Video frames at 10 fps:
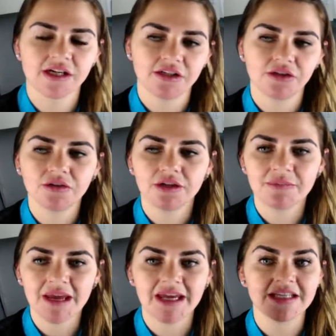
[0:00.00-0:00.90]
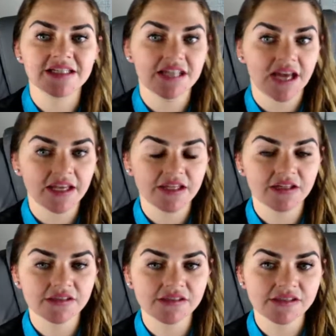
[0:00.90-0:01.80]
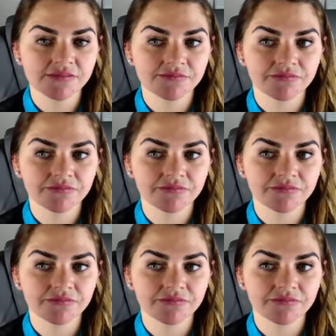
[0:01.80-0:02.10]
You could make it 10 years